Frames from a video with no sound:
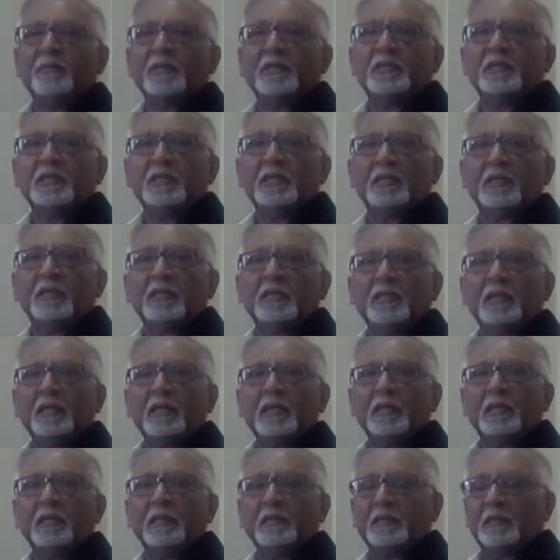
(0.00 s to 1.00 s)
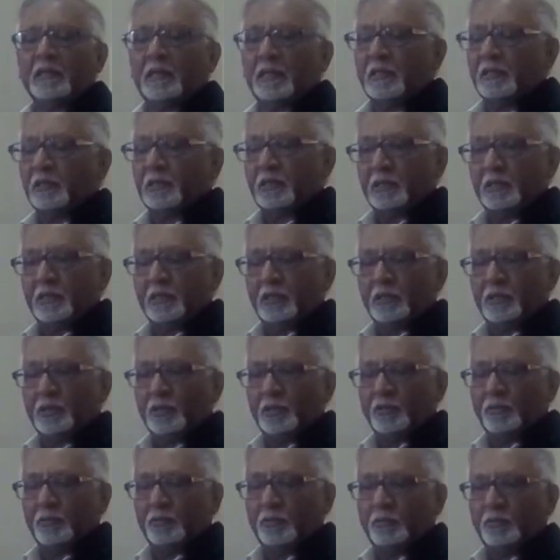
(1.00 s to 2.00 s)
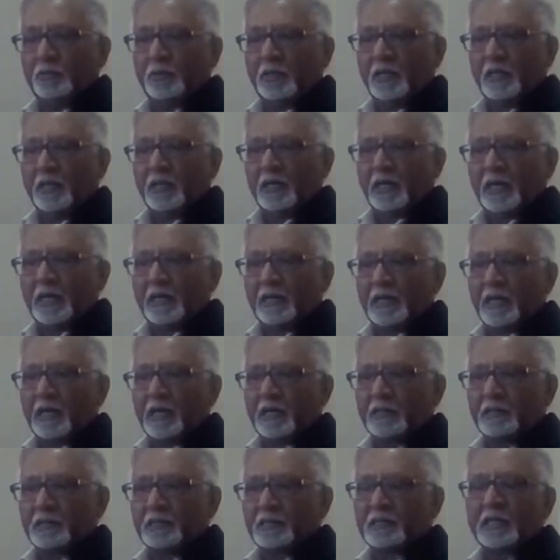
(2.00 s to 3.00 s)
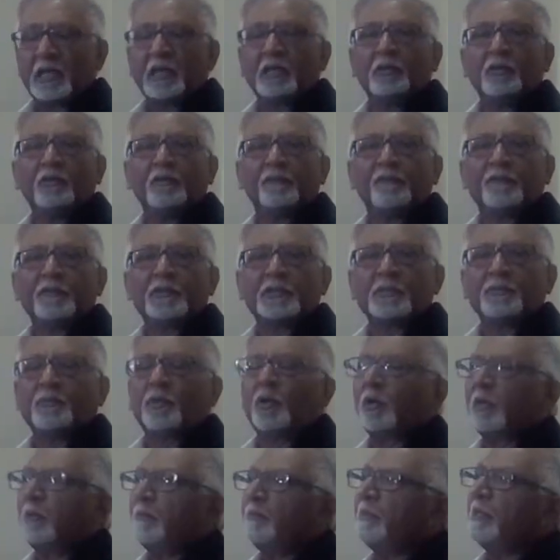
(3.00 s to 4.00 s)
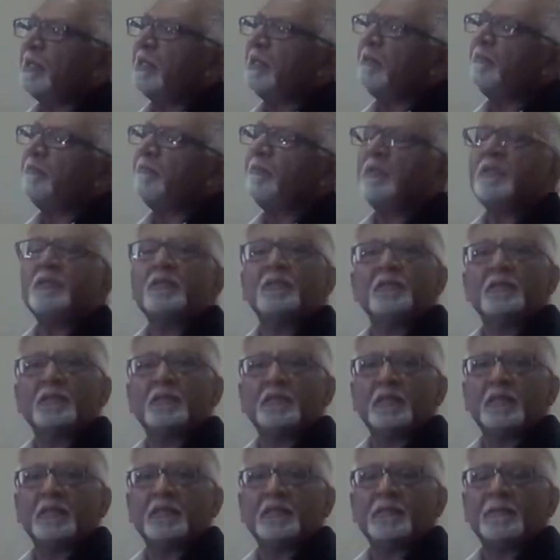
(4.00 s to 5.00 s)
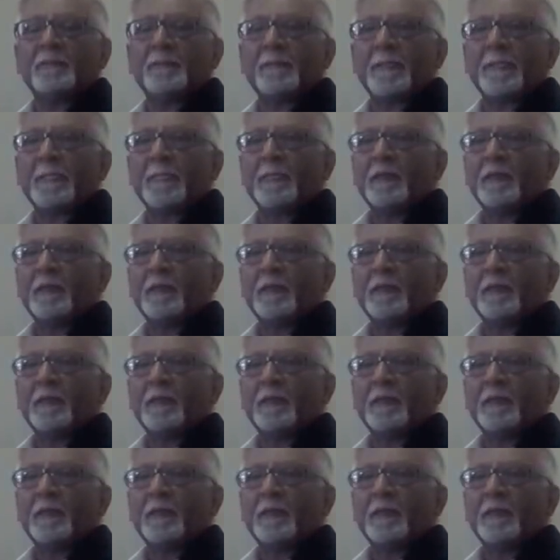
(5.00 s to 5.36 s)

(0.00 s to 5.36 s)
committee in the EU, and I stand up for small and medium businesses.